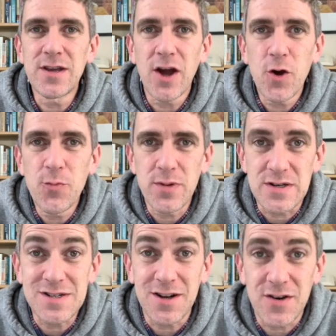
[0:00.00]

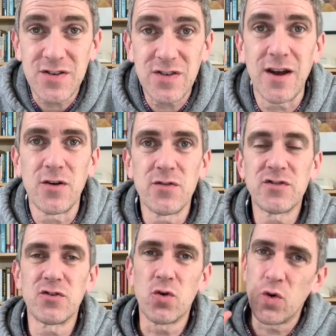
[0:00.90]
hopeless in ourselves,
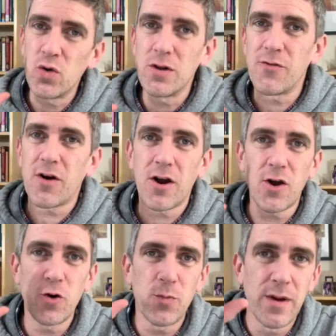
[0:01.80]
and all of our
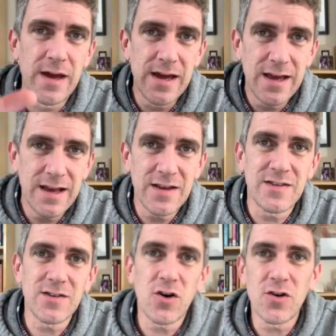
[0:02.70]
hope
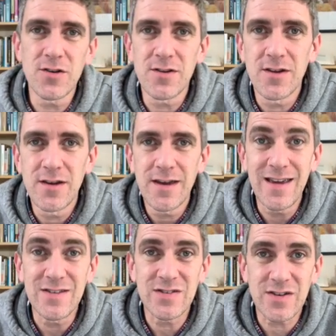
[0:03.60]
is on
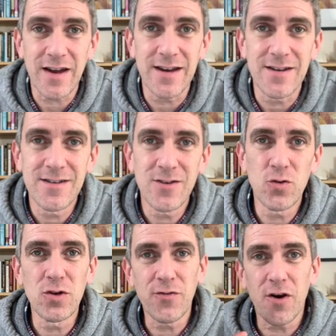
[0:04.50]
his side.
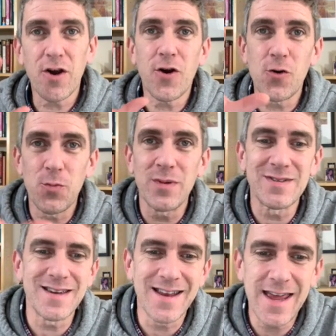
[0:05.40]
All of our hope
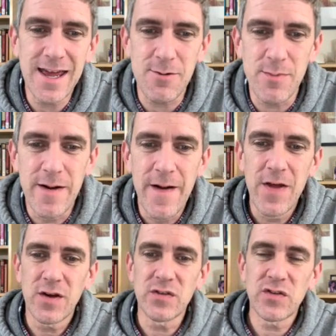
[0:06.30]
is in him.
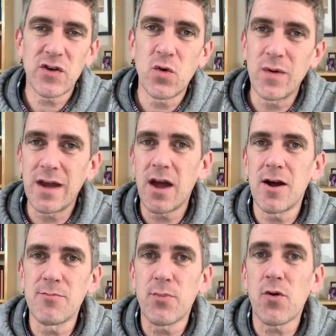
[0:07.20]
And so we
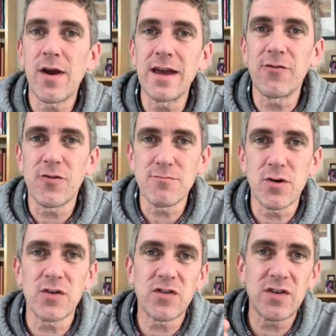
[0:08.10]
come praying for
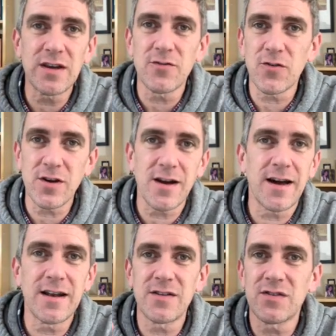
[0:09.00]
mercy and for
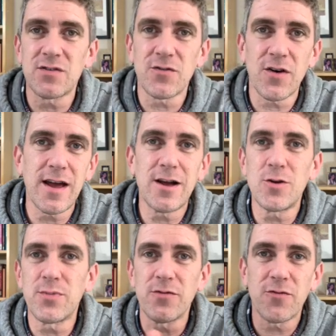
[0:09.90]
guidance and for
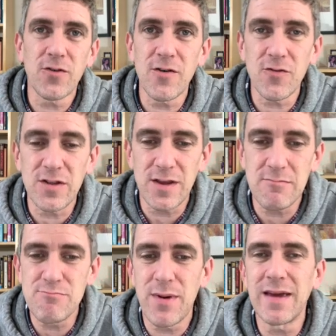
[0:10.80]
help and for
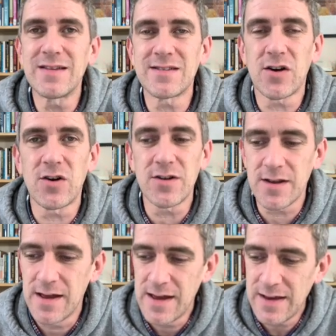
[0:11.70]
everything based
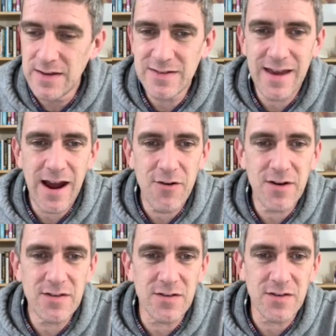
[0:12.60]
on his
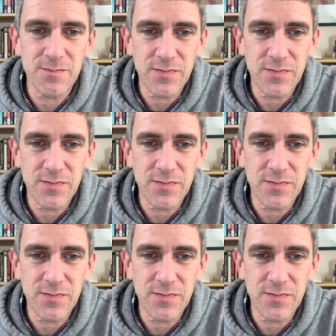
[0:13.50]
character.